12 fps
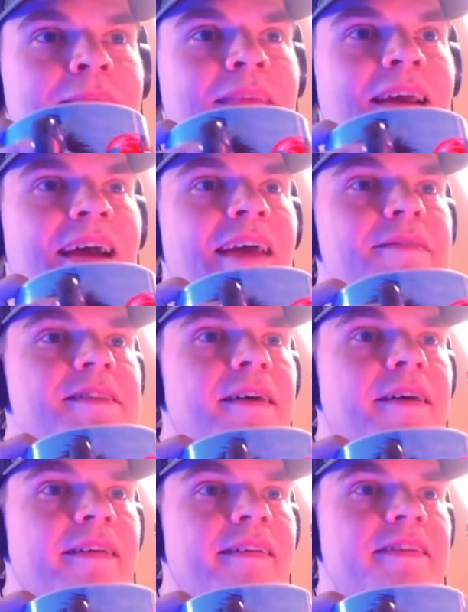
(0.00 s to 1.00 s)
I have
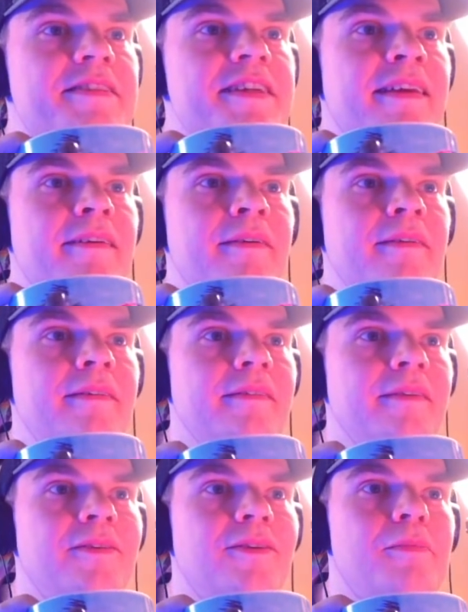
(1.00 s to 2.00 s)
started the channel.
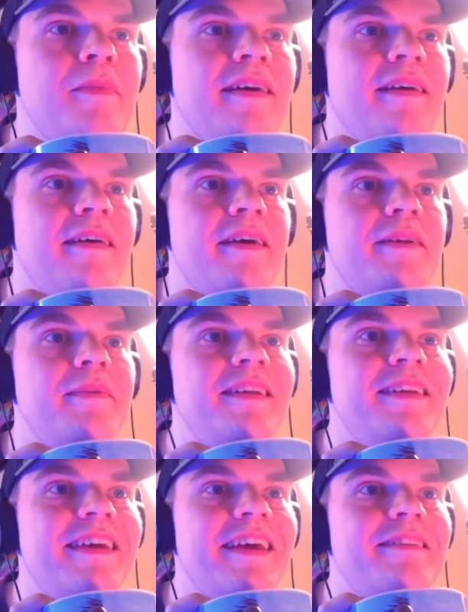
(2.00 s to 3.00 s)
Hope my art
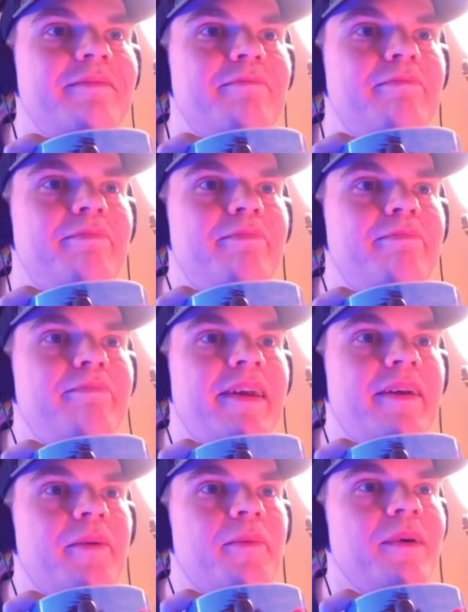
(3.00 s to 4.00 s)
will get
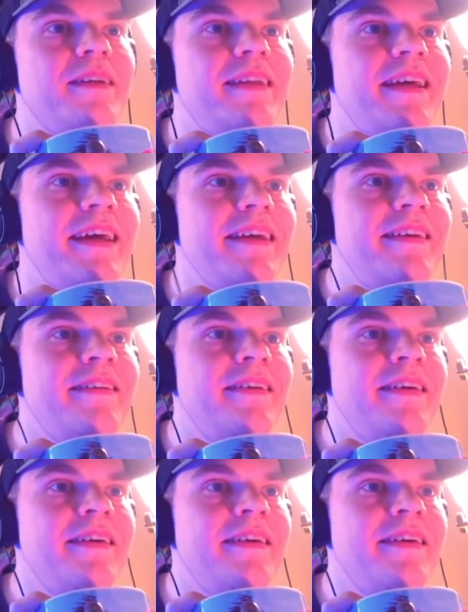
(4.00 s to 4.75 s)
better one day.